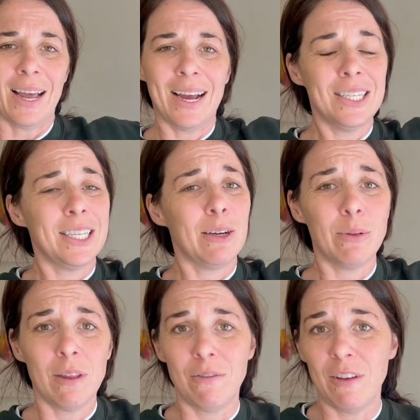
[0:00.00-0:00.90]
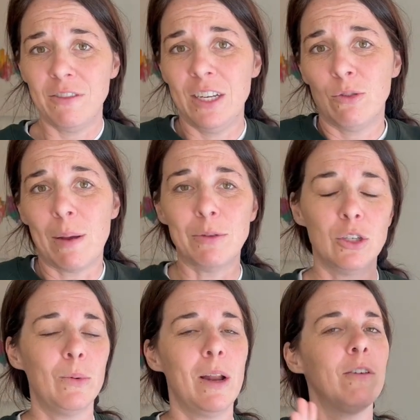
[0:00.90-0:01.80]
Kind of stick with the 15 reps,
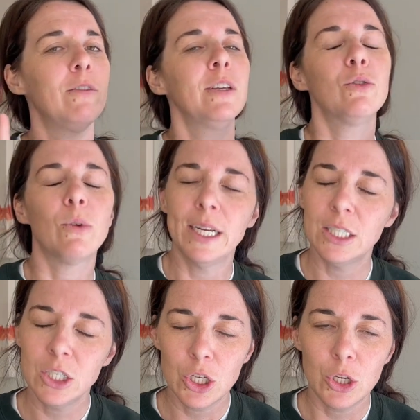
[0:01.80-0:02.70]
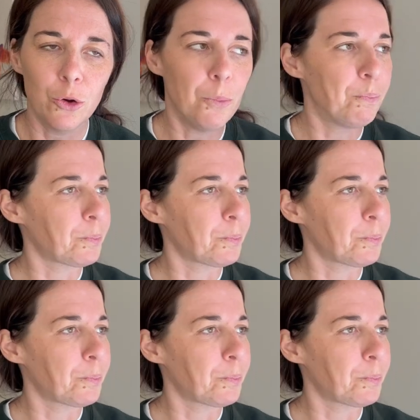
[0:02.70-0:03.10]
do whatever feels right to you.